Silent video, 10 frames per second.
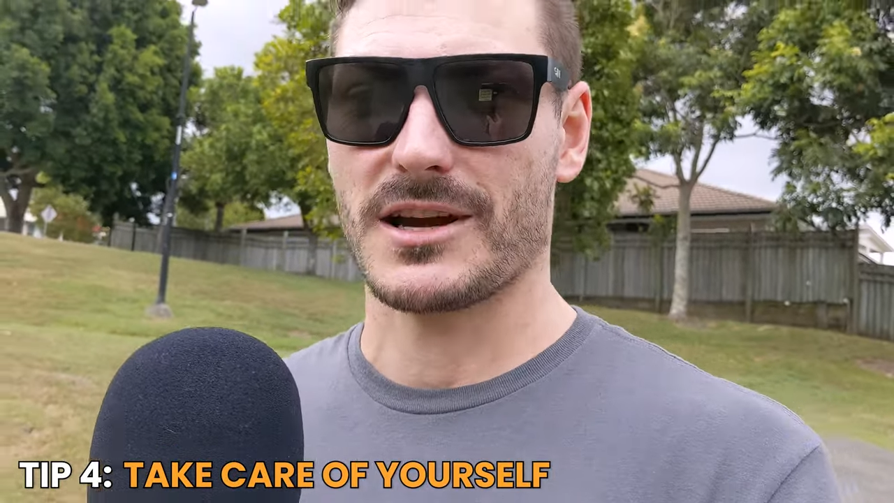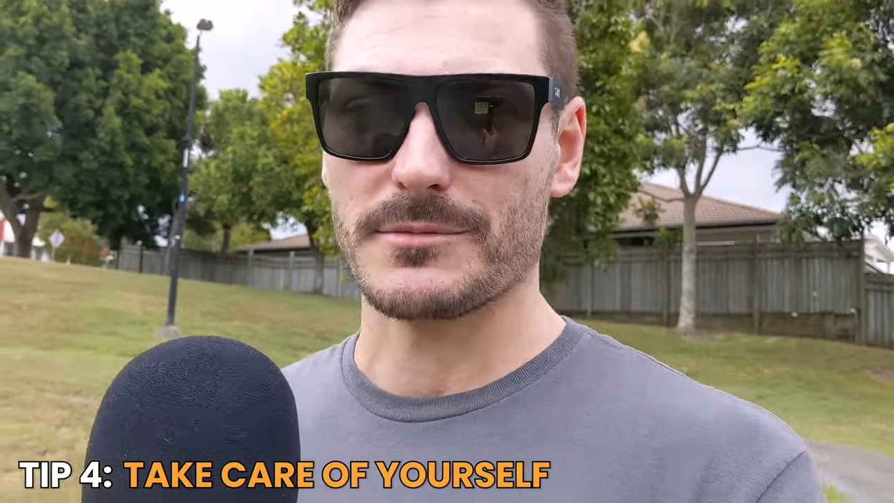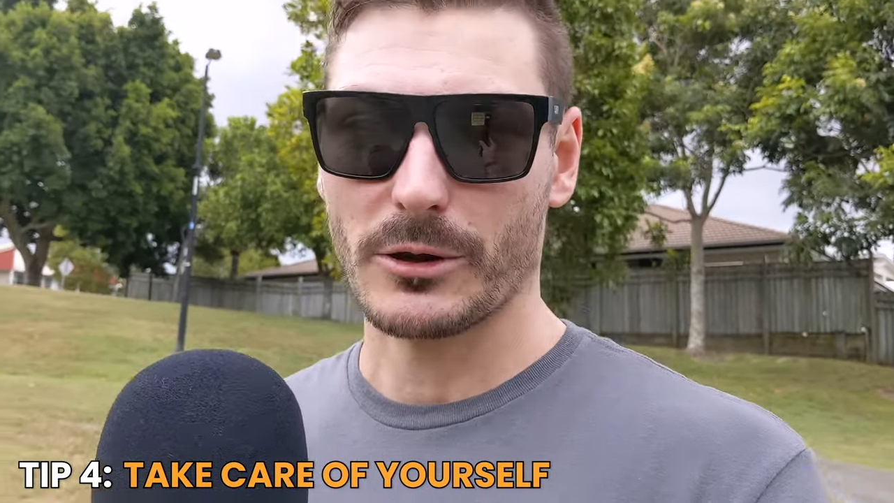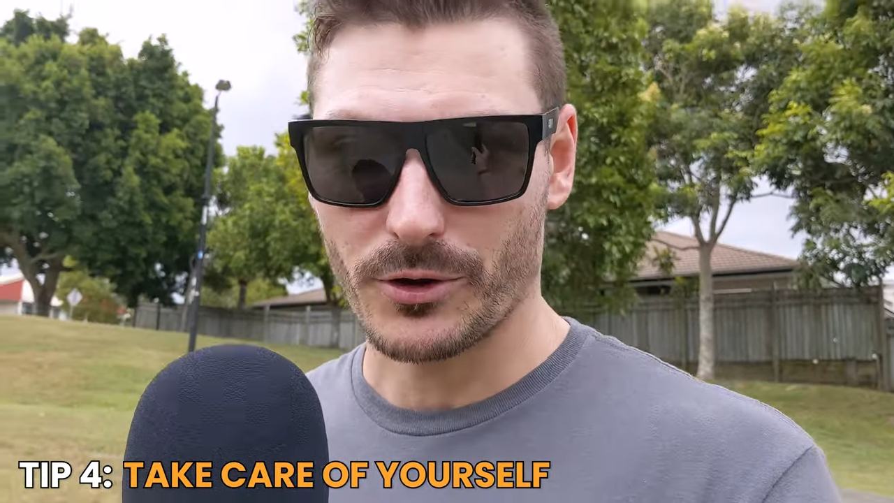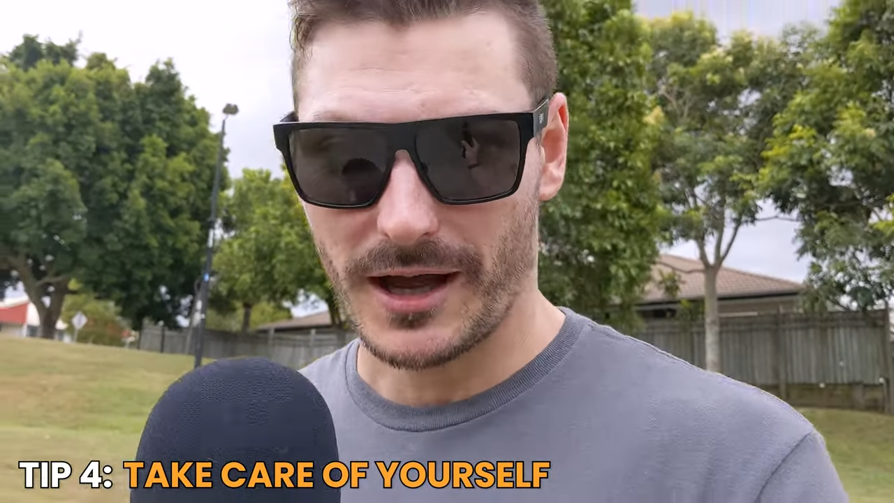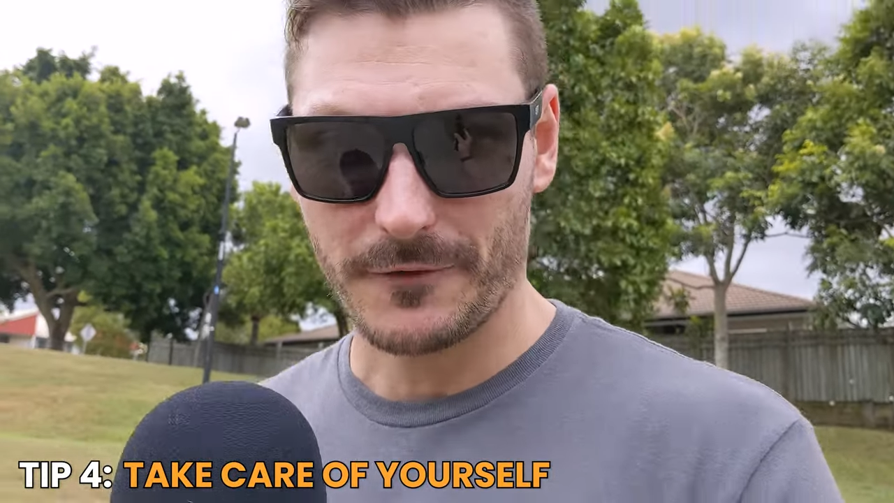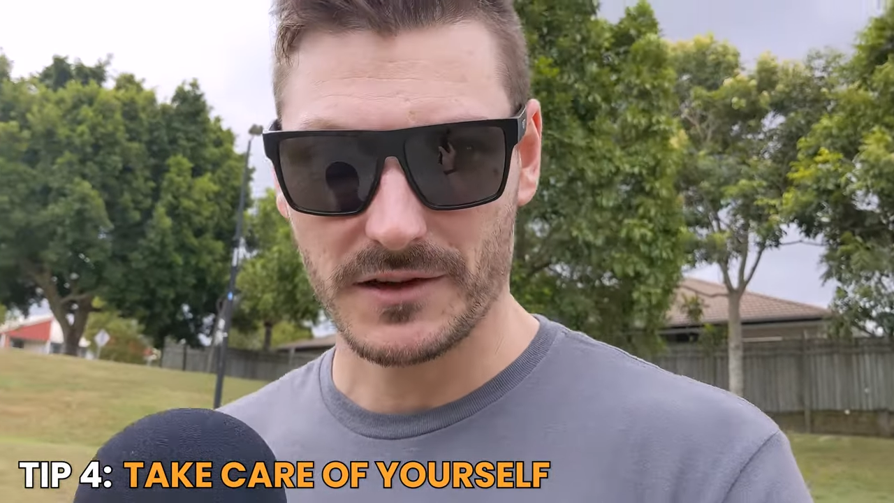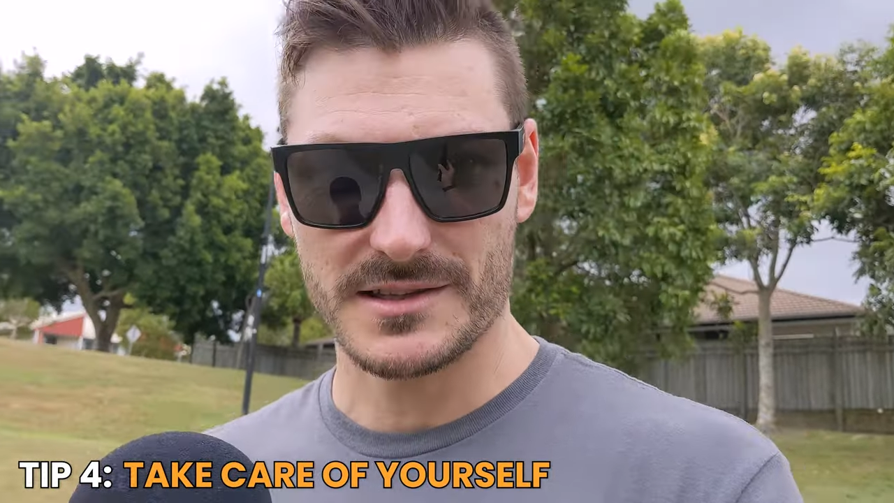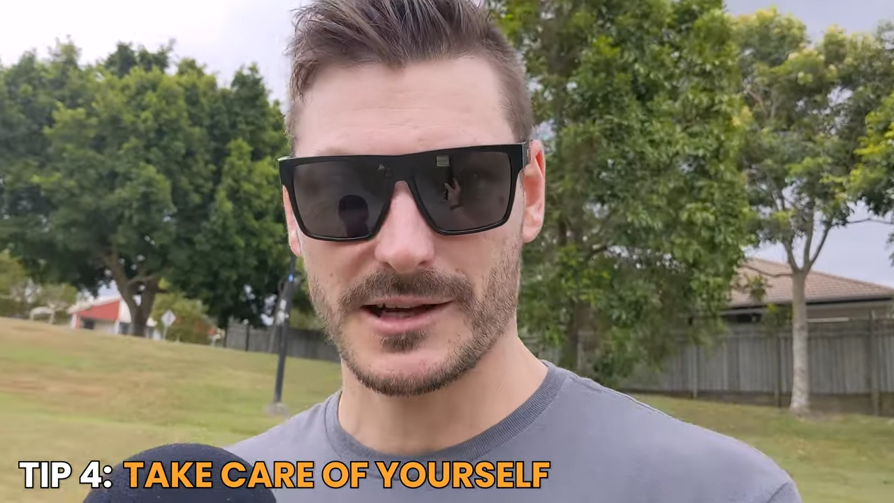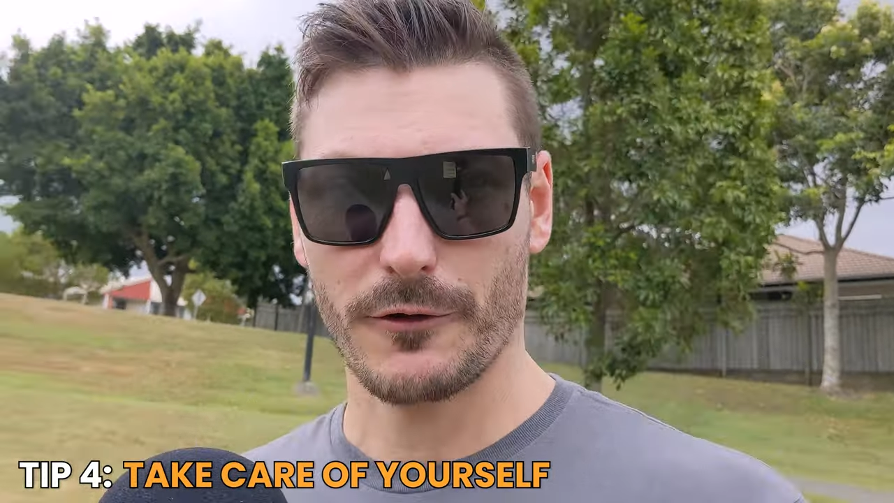time to look
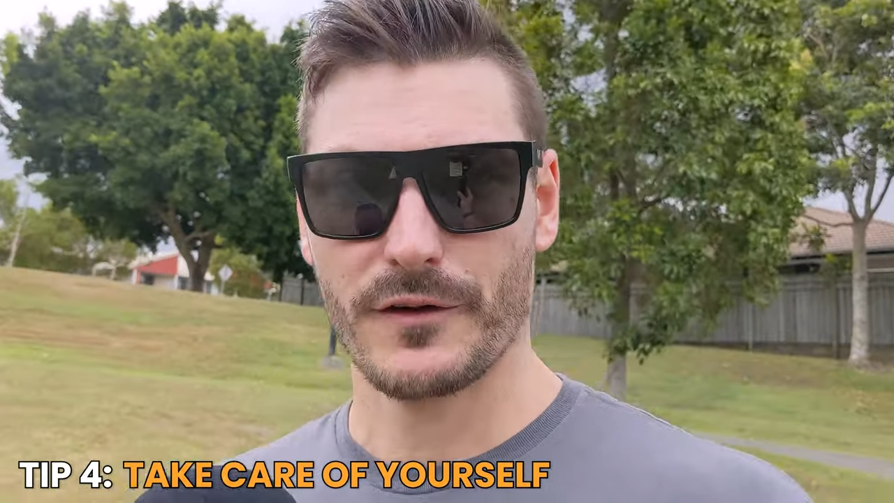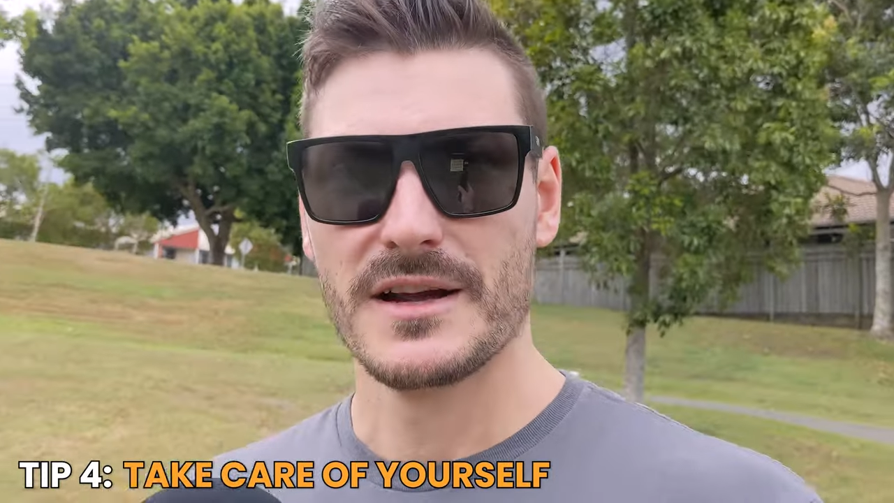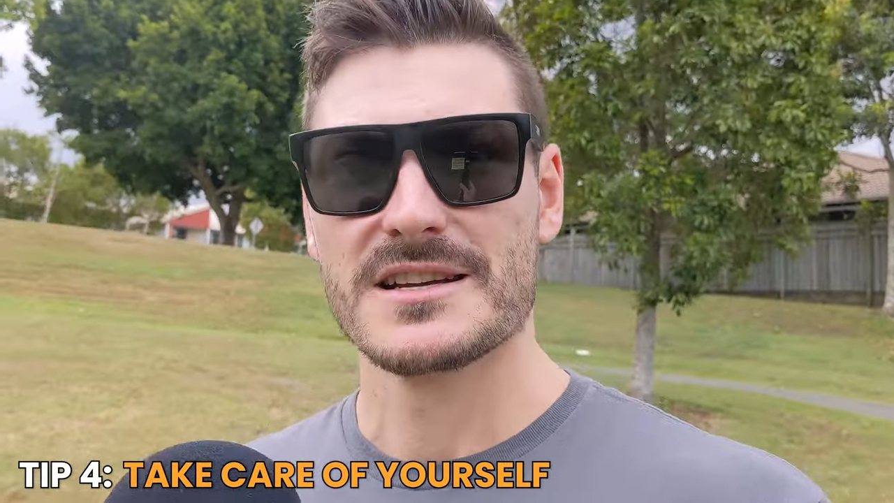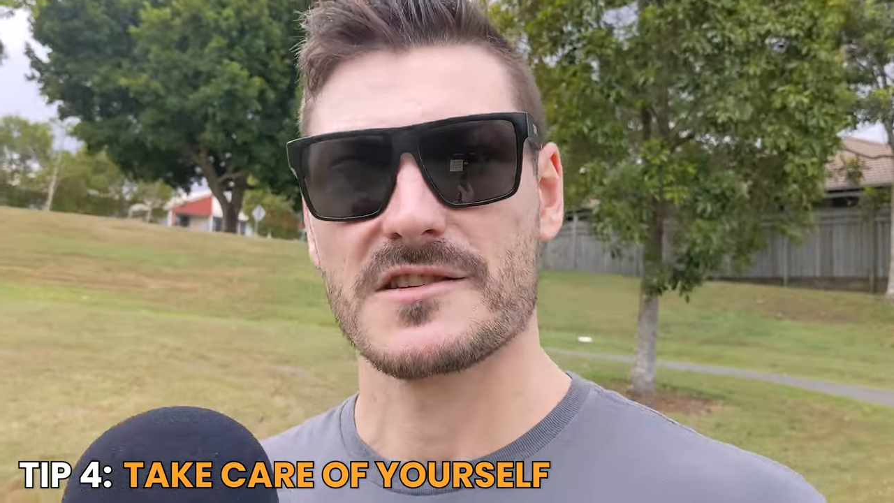after yourself